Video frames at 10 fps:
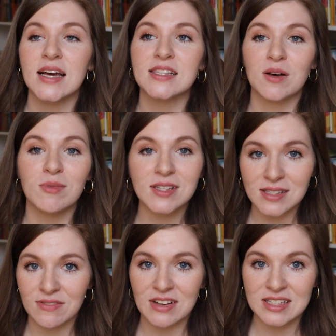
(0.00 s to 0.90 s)
It's almost
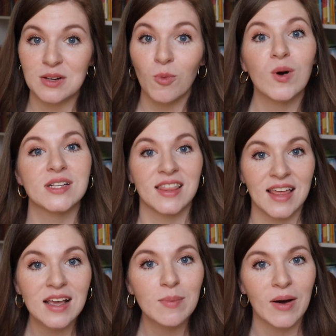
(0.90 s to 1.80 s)
as if I didn't want to
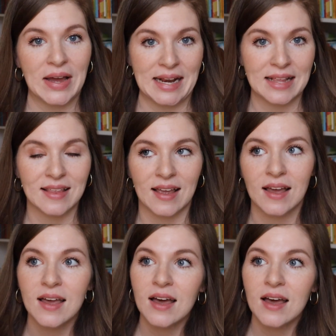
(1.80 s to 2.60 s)
think about anything.